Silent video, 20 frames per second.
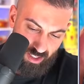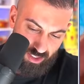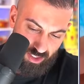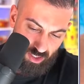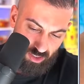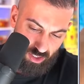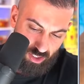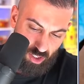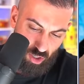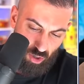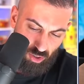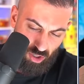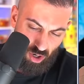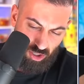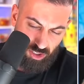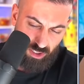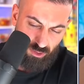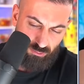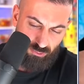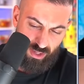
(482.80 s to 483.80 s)
so the code
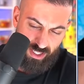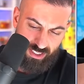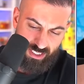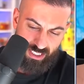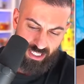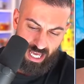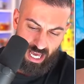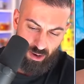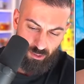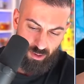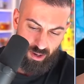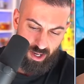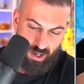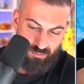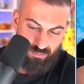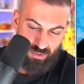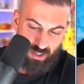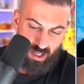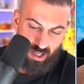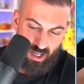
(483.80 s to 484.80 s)
cards are facing that way.
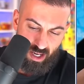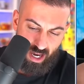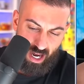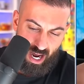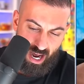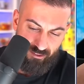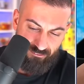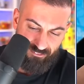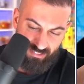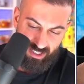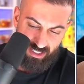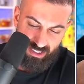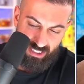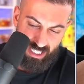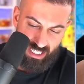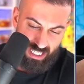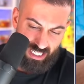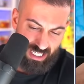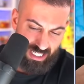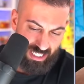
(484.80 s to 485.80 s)
I feel
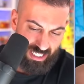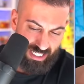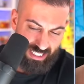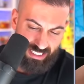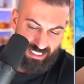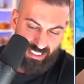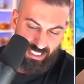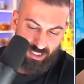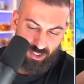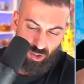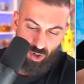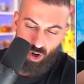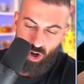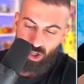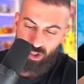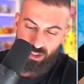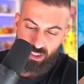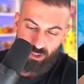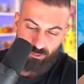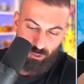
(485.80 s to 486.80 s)
like these are
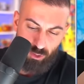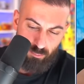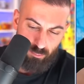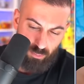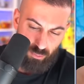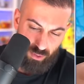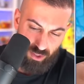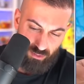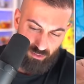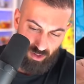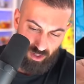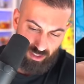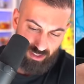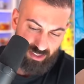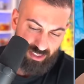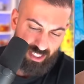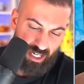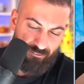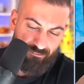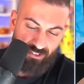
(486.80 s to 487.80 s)
all different print
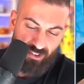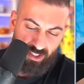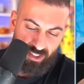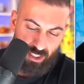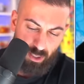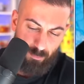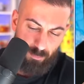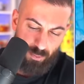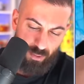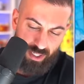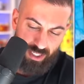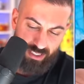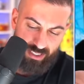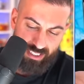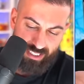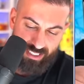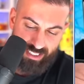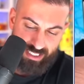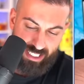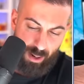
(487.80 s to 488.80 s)
runs. Like, I feel like they're printing
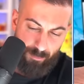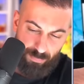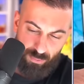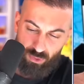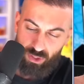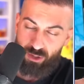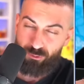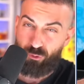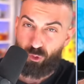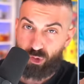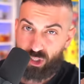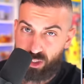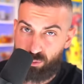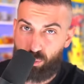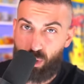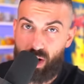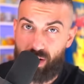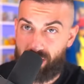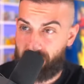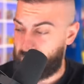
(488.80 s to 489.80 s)
these separately for these
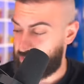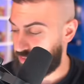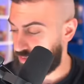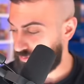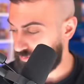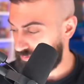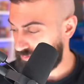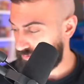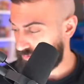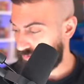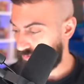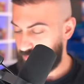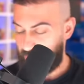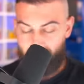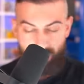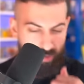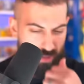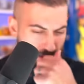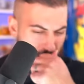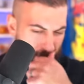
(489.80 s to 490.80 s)
products.
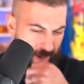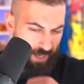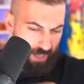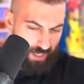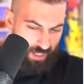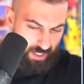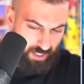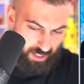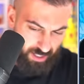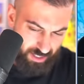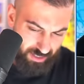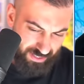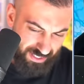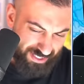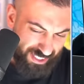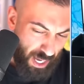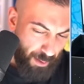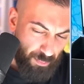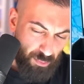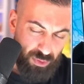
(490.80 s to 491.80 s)

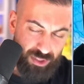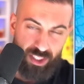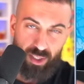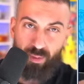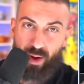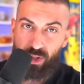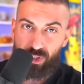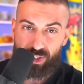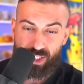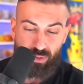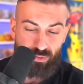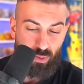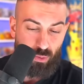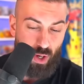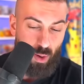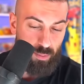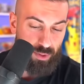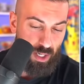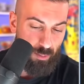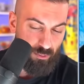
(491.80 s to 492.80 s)
This happened with some other stuff that
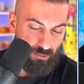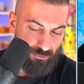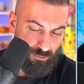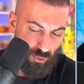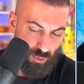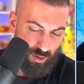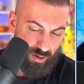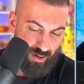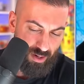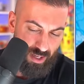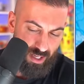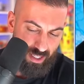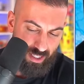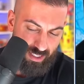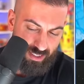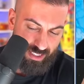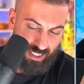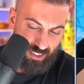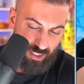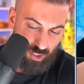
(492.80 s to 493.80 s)
we opened up before.
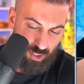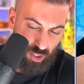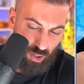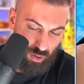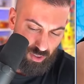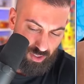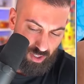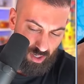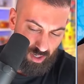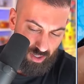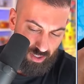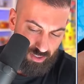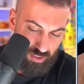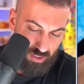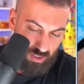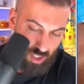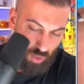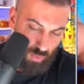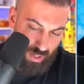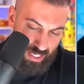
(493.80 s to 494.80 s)
Because, like, the code
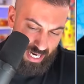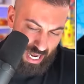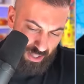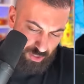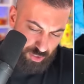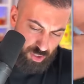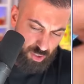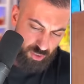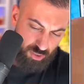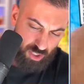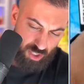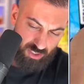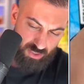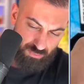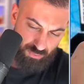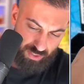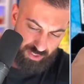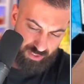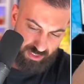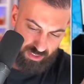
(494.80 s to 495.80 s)
cards... Oh, wait, now the code card's
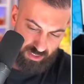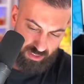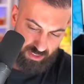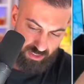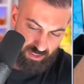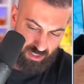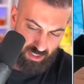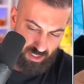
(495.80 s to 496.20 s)
facing